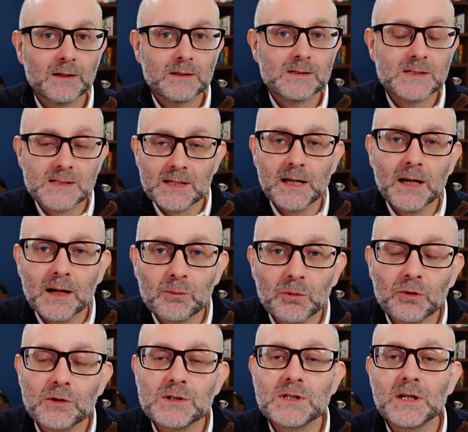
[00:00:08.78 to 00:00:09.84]
Today, I'm
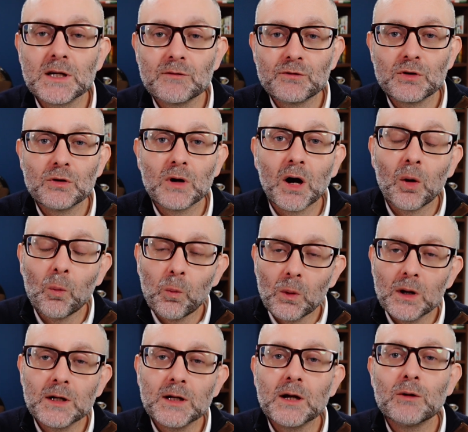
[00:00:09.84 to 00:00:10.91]
going to give you a
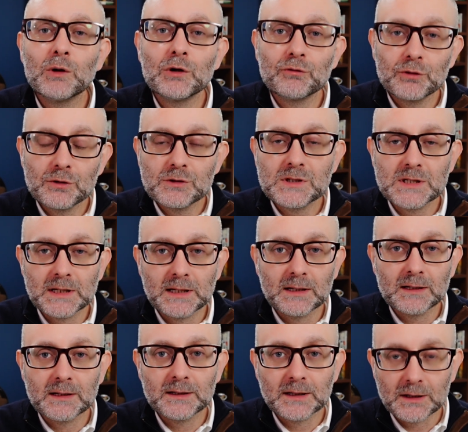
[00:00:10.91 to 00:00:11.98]
1-hour
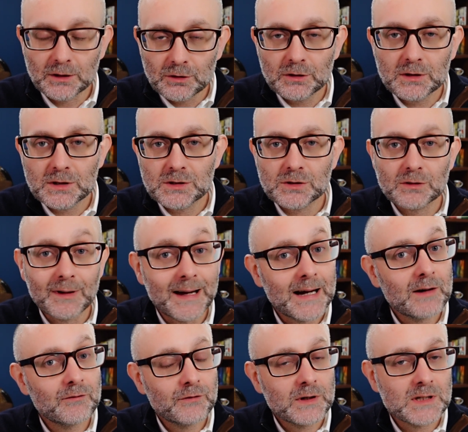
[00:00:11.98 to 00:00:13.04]
routine that you can do
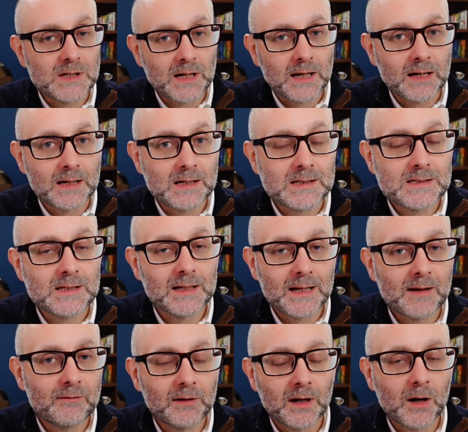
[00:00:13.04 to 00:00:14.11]
every day to
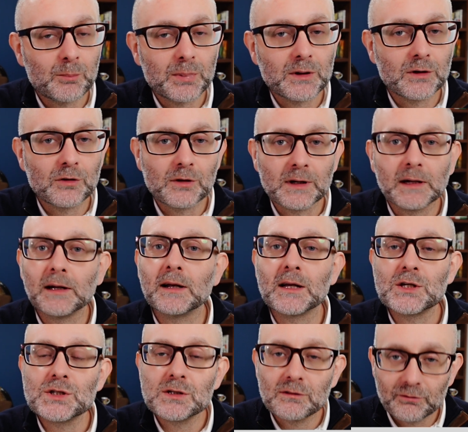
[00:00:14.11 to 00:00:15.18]
level up your
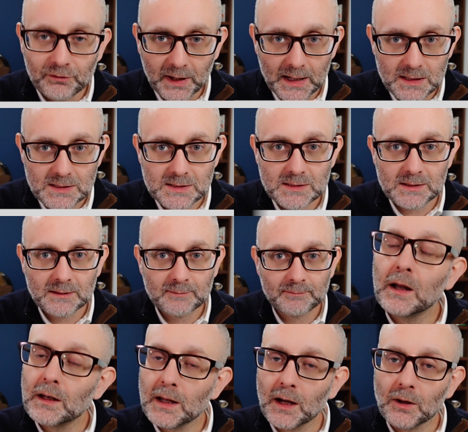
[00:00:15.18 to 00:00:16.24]
English fast.
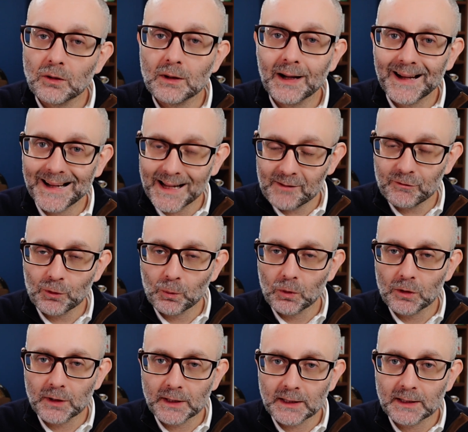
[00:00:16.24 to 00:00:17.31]
Now, I have a
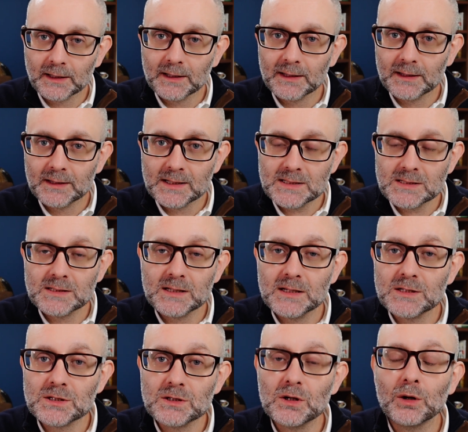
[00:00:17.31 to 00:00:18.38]
warning. This
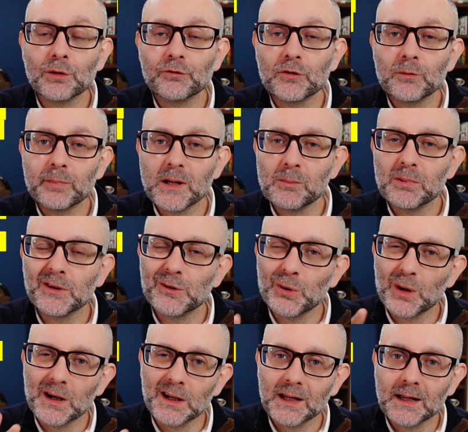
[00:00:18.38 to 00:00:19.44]
is not for people who
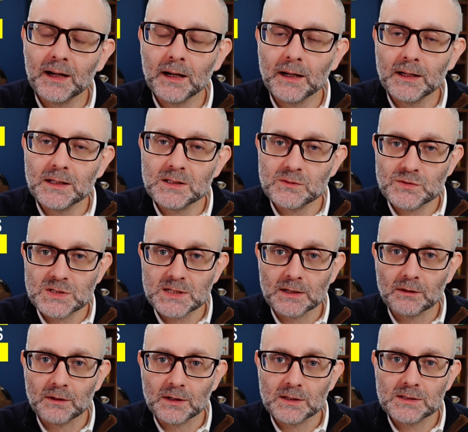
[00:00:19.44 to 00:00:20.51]
are kind of
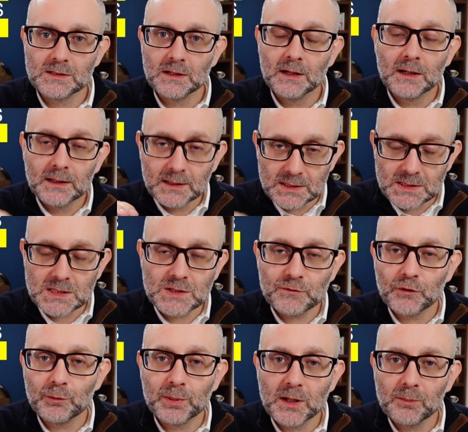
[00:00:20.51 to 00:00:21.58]
serious. This is
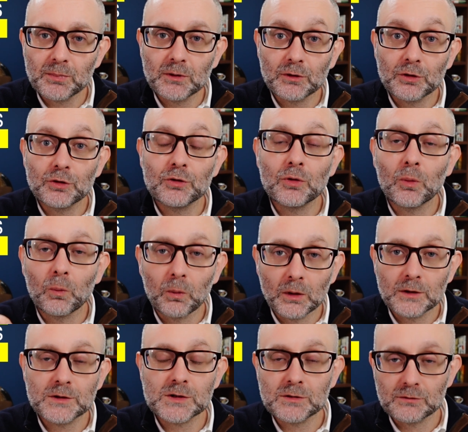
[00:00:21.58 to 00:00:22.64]
for people who
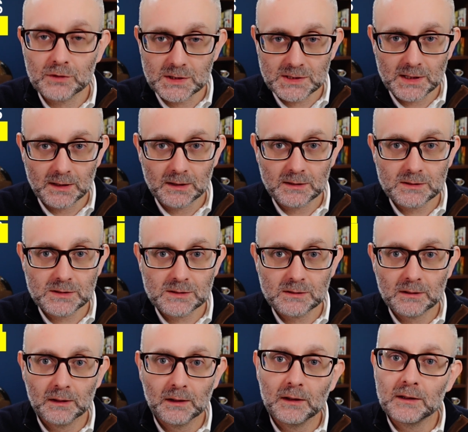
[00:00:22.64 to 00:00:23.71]
want results.
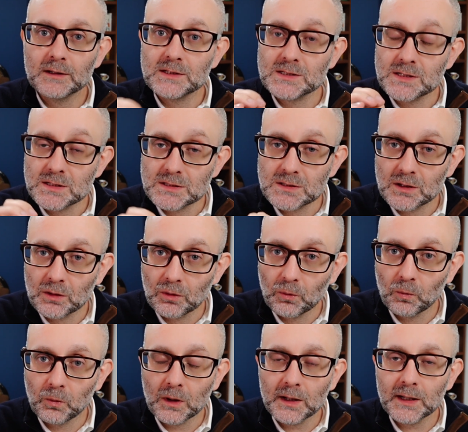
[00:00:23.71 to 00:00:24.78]
This is
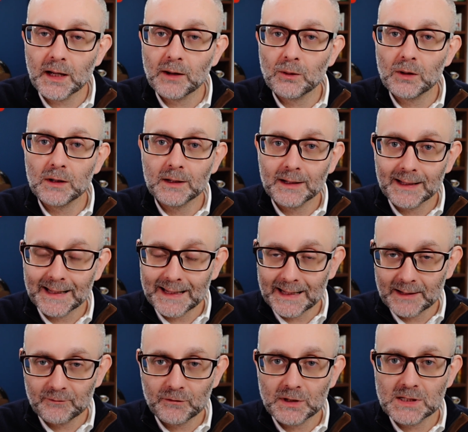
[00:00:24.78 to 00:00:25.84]
1 hour
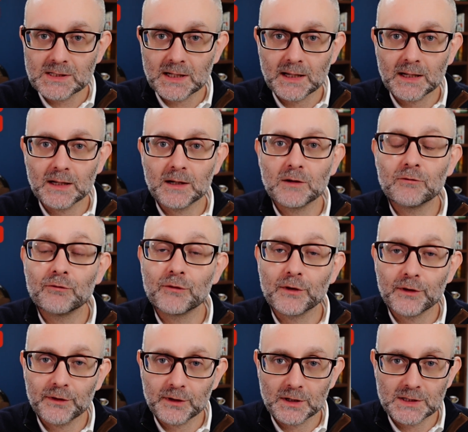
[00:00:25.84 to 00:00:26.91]
every day for
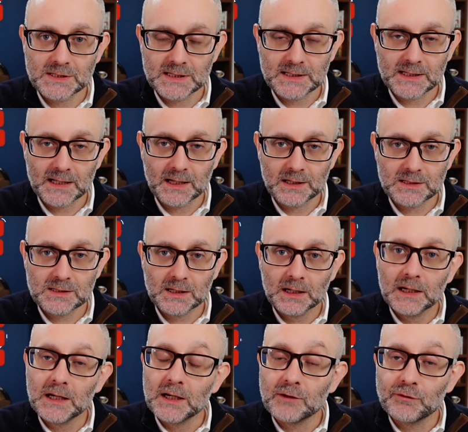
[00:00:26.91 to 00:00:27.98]
30 days.
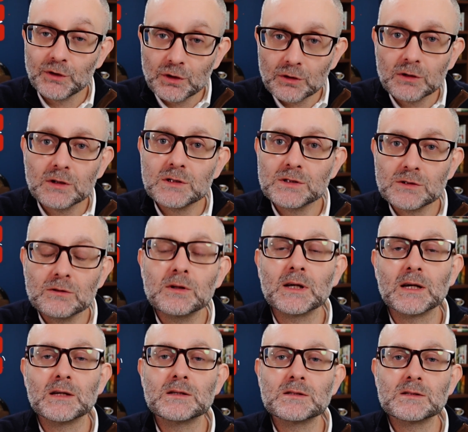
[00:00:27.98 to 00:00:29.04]
If you can do
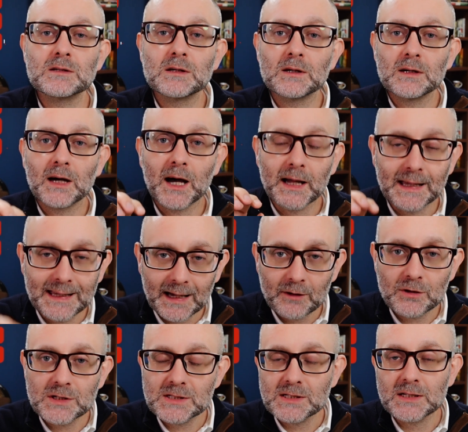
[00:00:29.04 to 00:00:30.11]
this, I
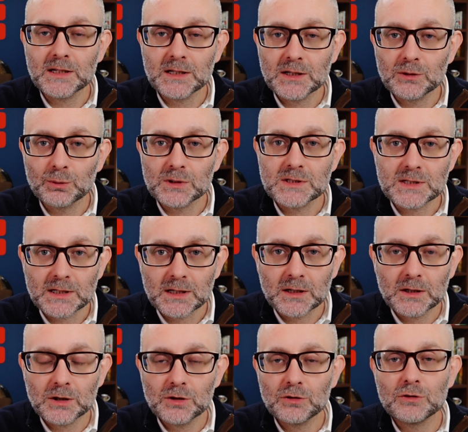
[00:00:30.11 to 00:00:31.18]
guarantee you will see
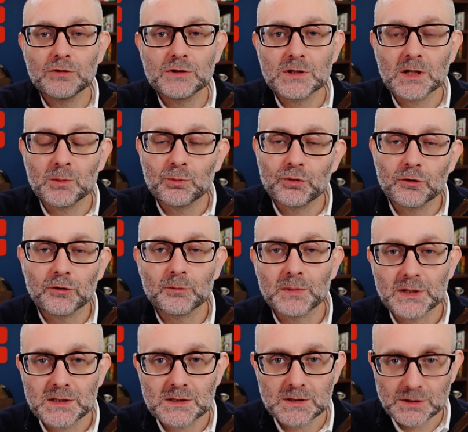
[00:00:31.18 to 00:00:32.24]
huge
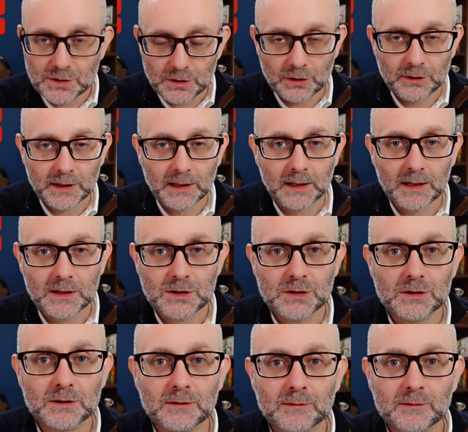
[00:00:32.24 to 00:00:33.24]
improvements to your English.